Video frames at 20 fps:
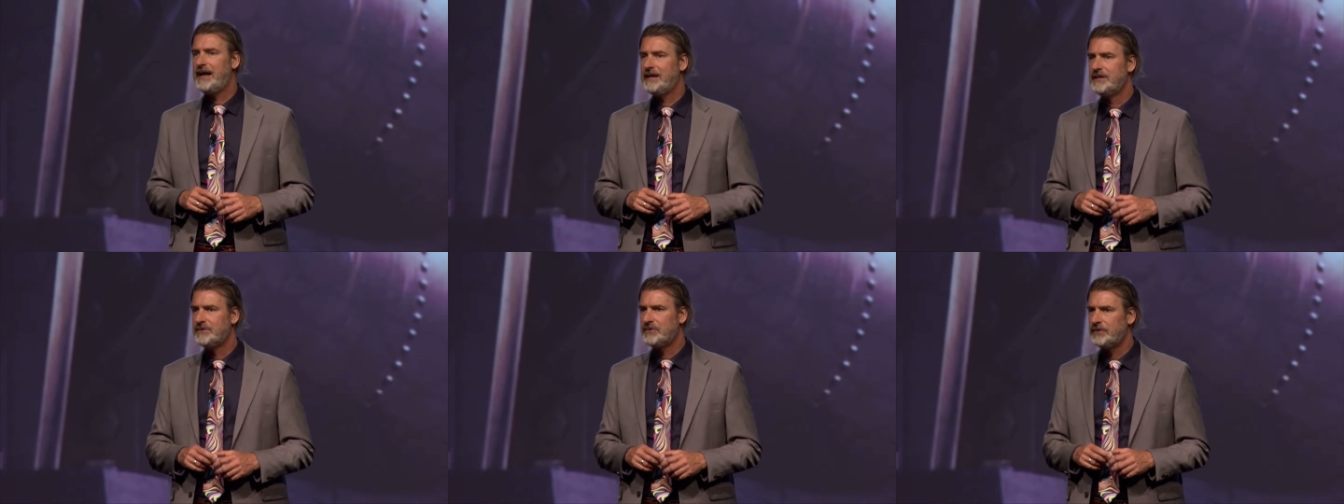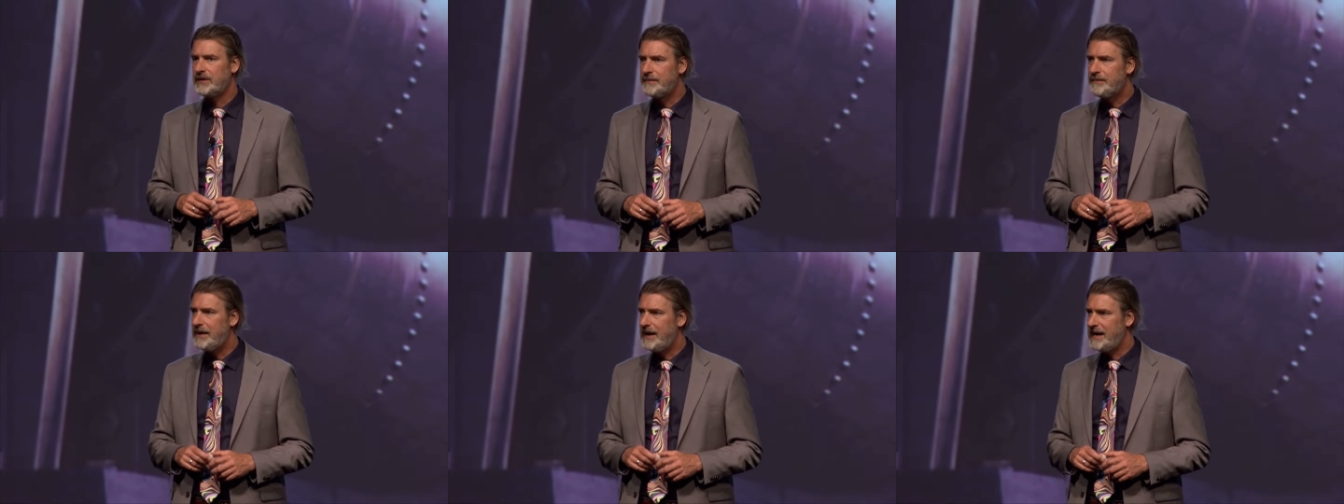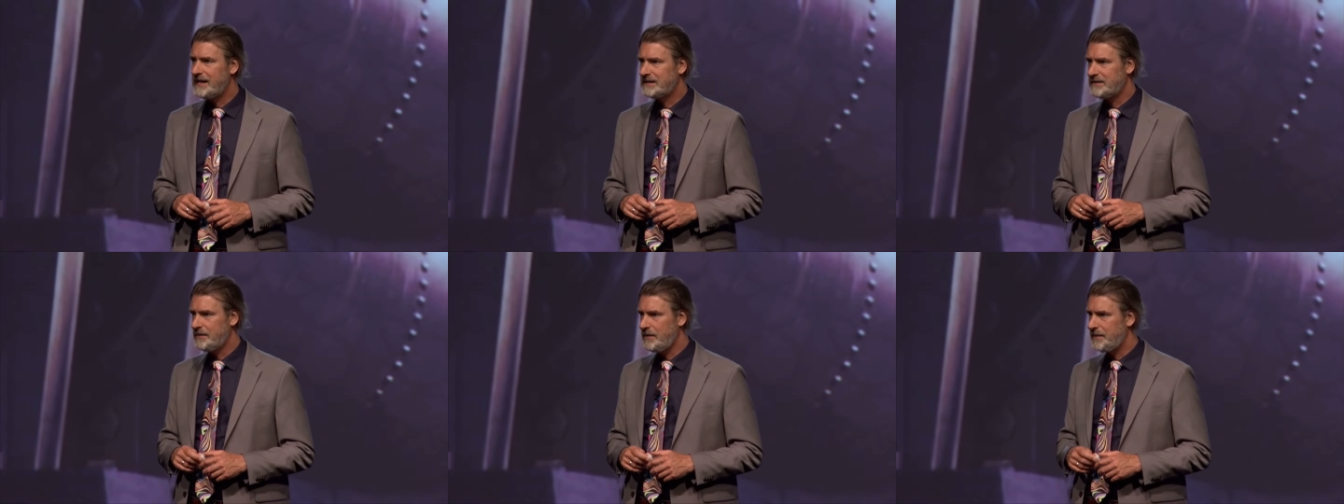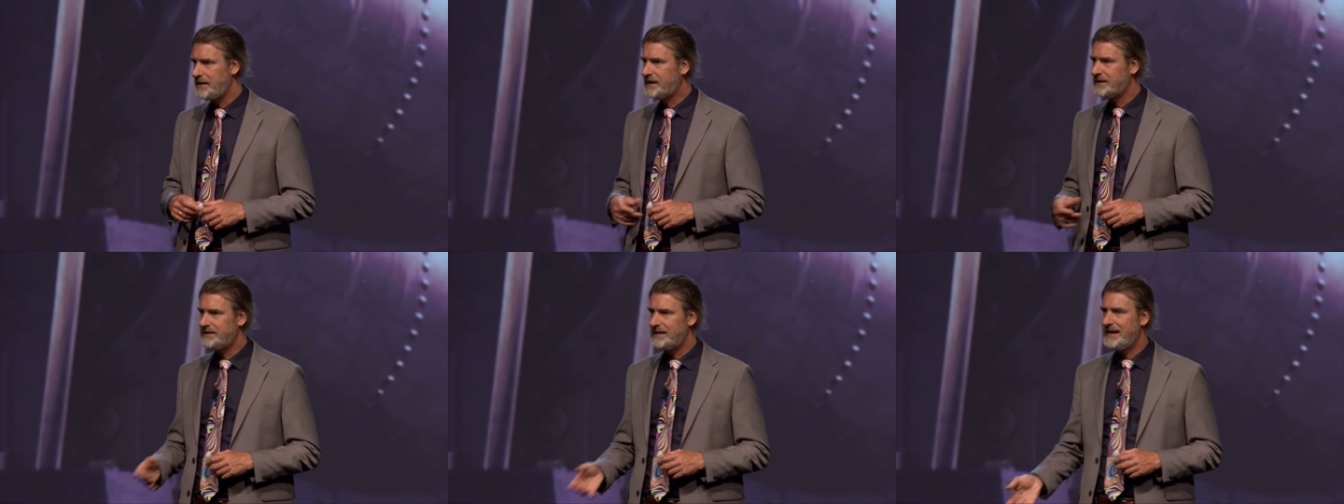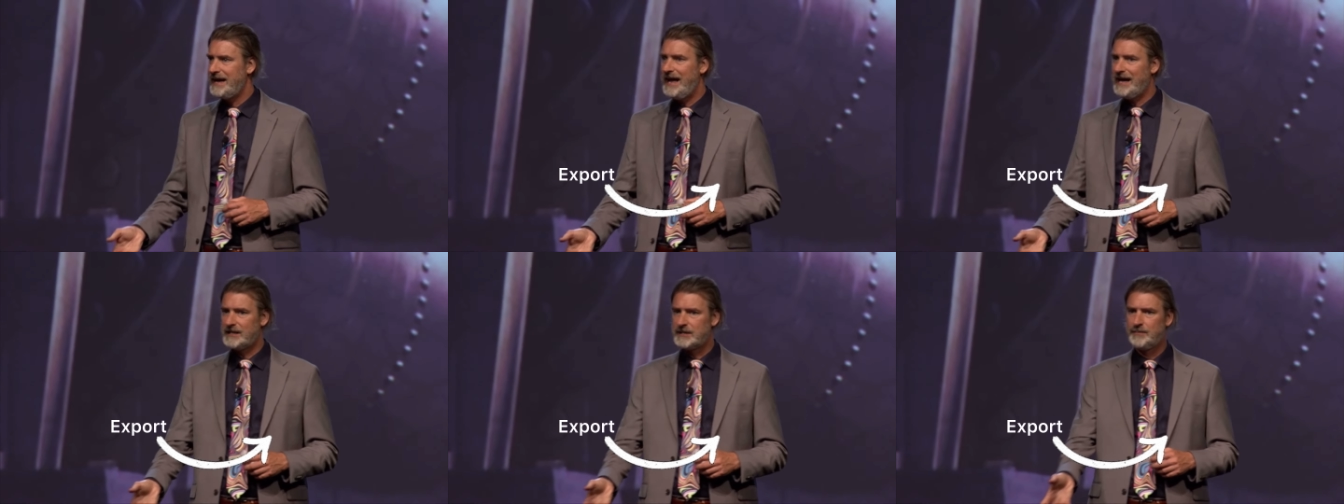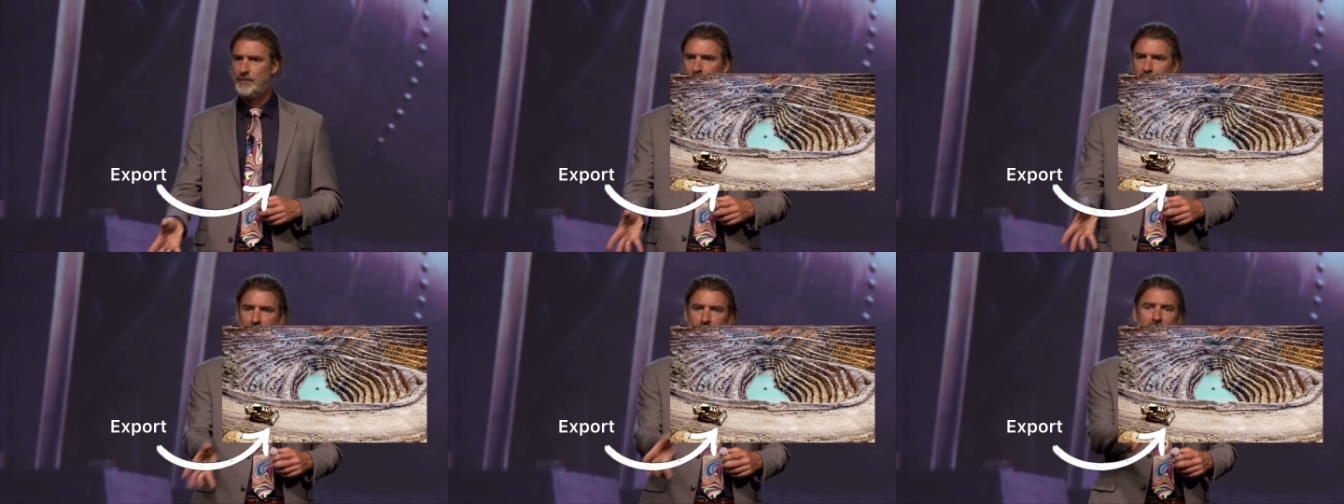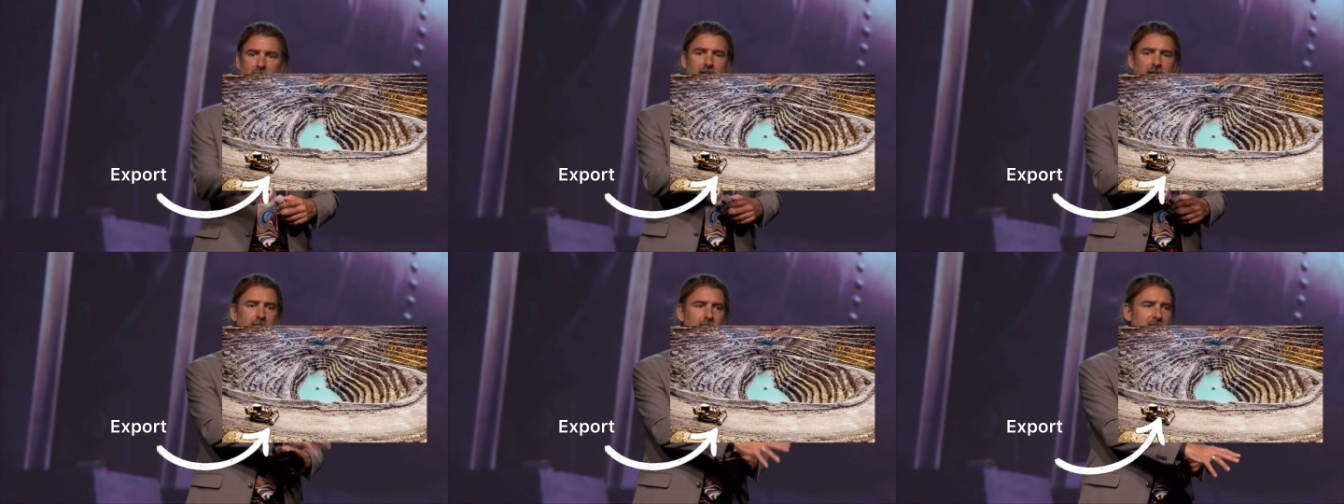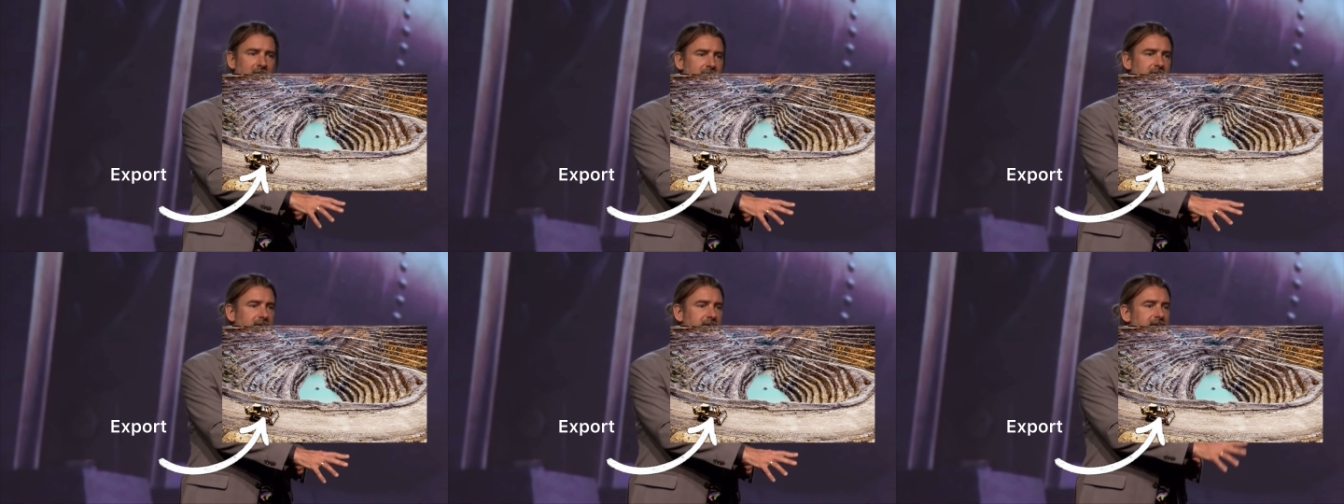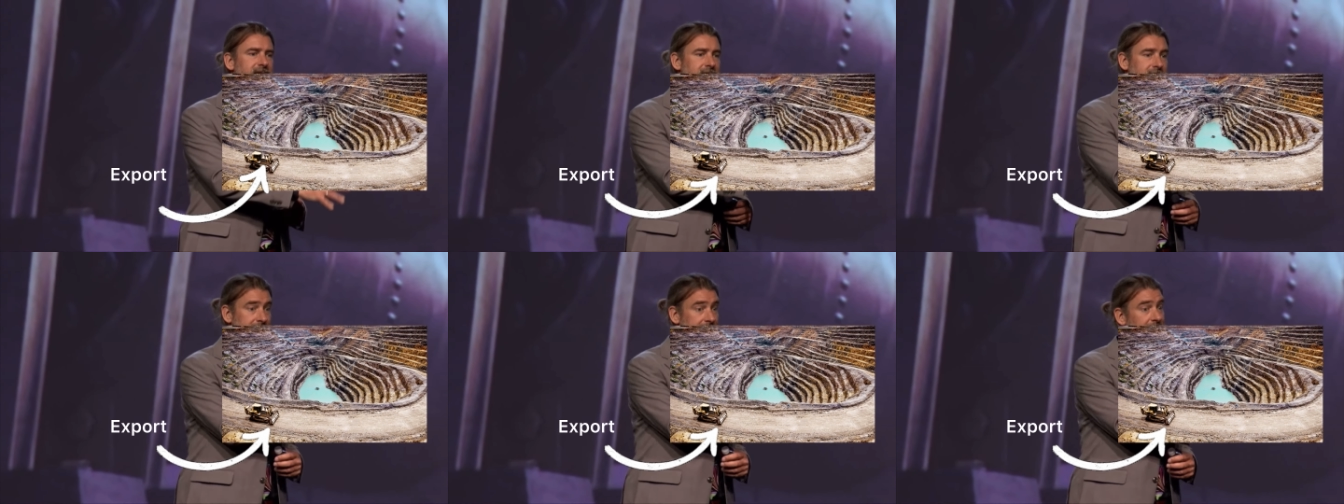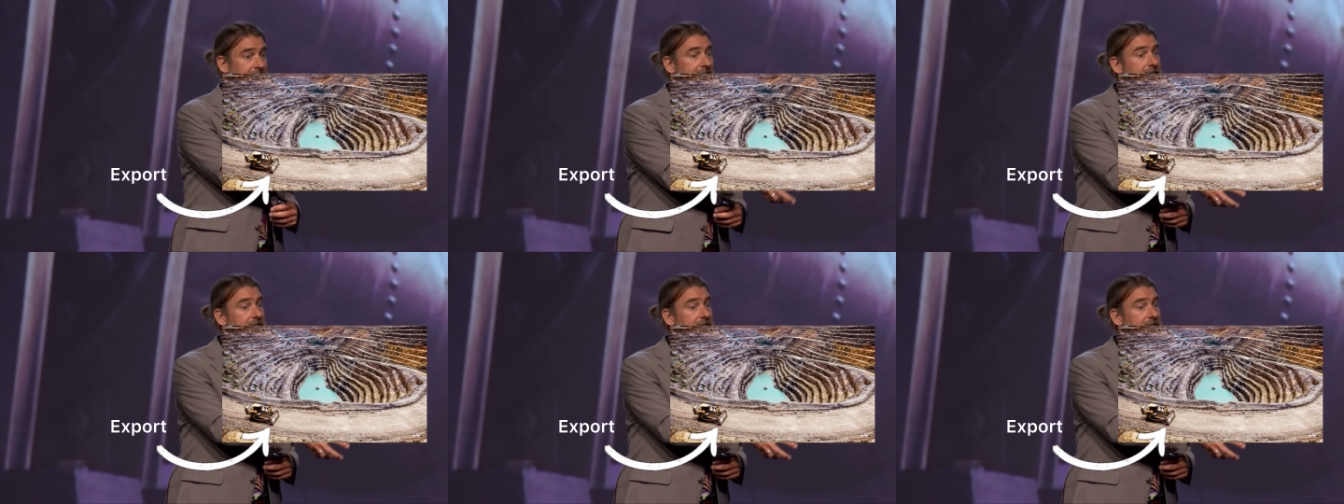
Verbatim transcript: is only possible because they export raw commodities and then